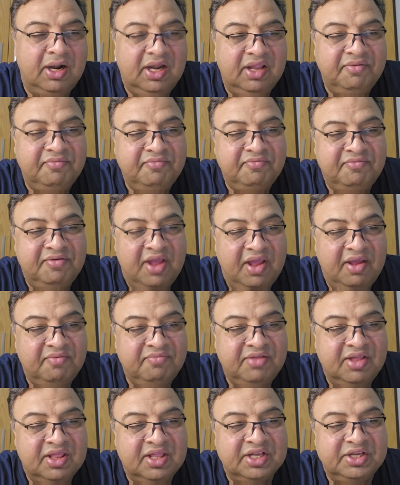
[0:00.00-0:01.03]
But if,
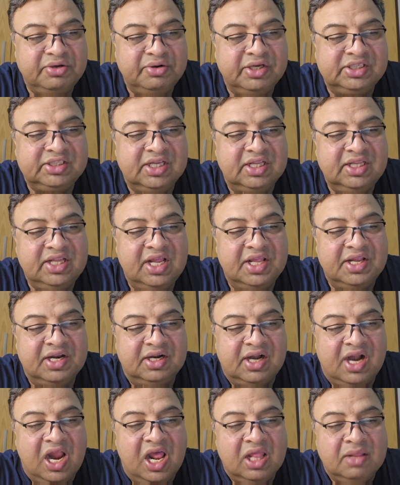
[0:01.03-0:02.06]
if the situation there
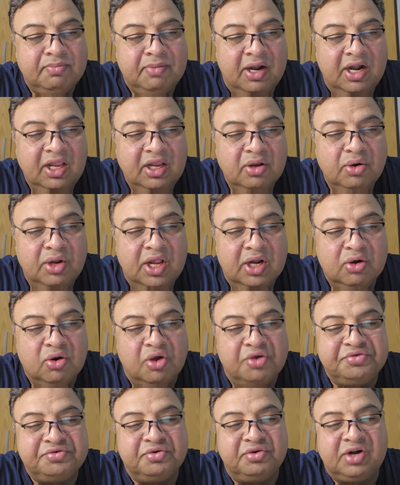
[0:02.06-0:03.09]
is a transpedicular
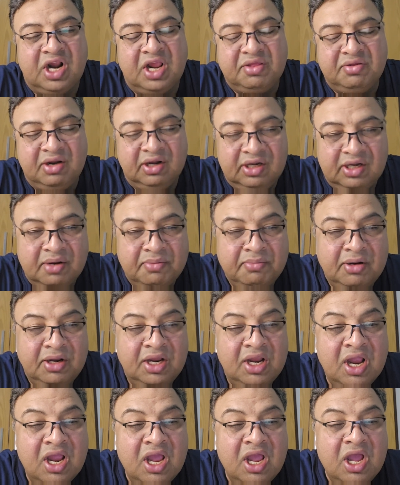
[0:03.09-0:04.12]

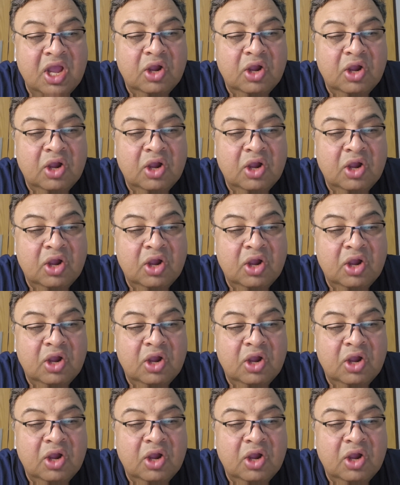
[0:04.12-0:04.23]
costotransectomy